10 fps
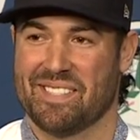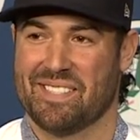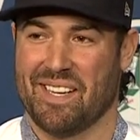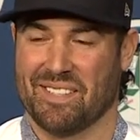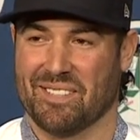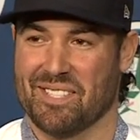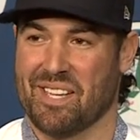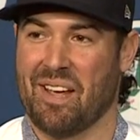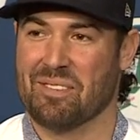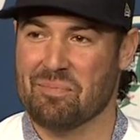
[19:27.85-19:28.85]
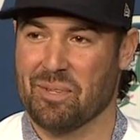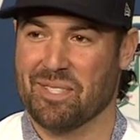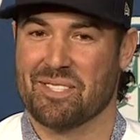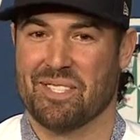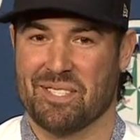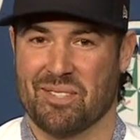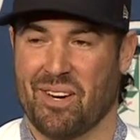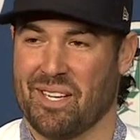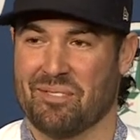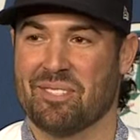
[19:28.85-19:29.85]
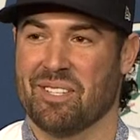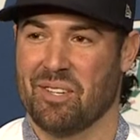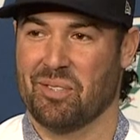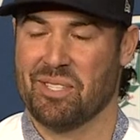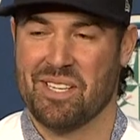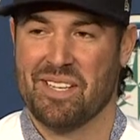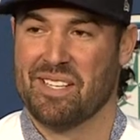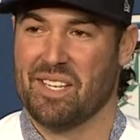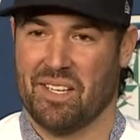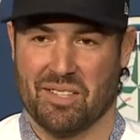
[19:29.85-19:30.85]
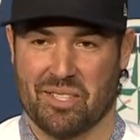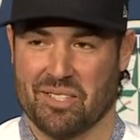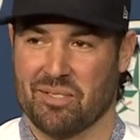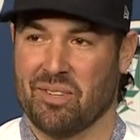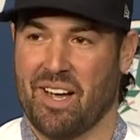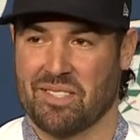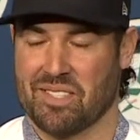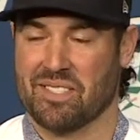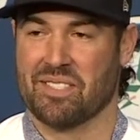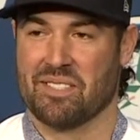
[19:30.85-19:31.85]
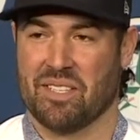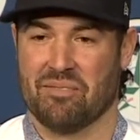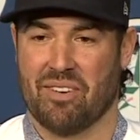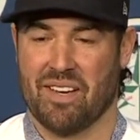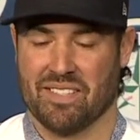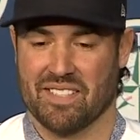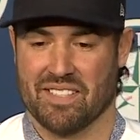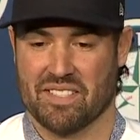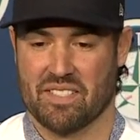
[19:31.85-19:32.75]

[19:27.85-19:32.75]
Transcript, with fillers: technically savvy, but she's great at you know uh, looking through houses and, and finding things.